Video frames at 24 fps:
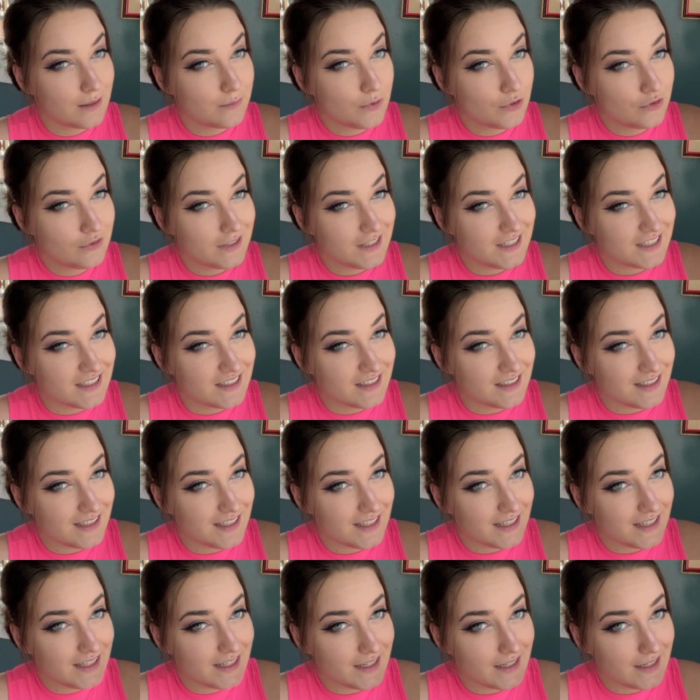only a
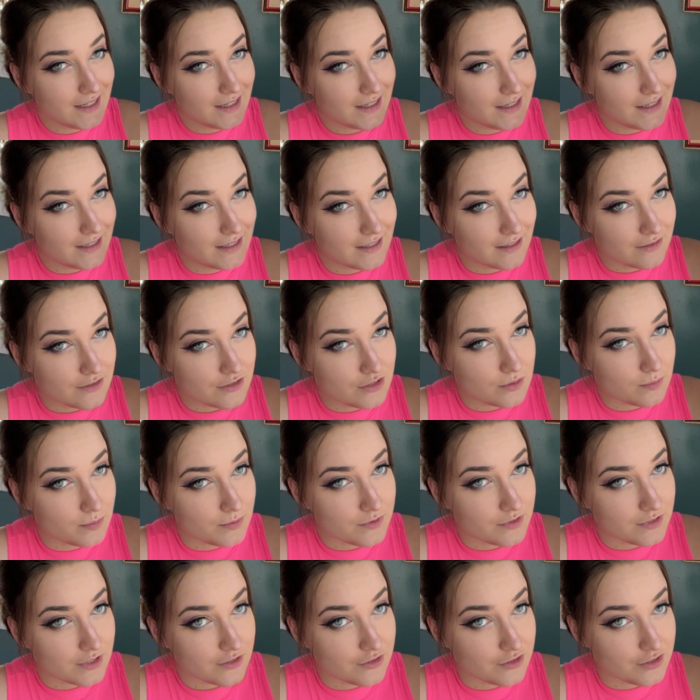little
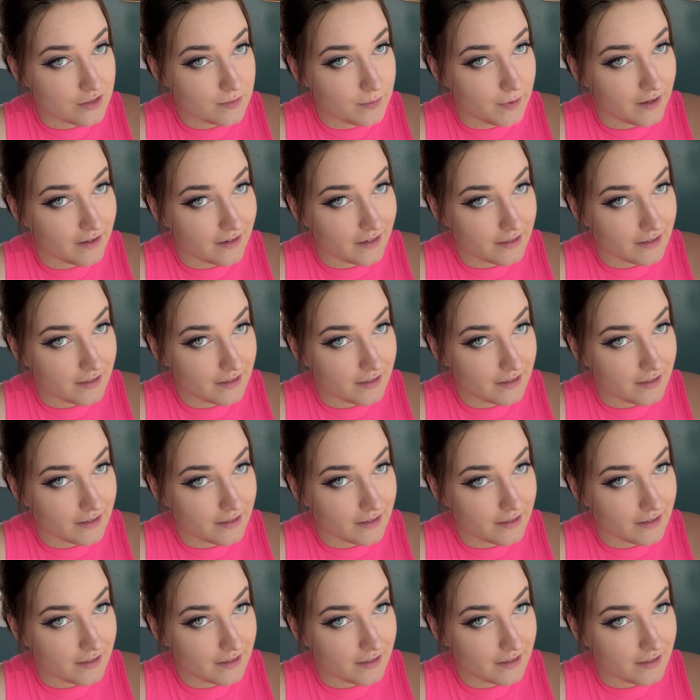superstitious about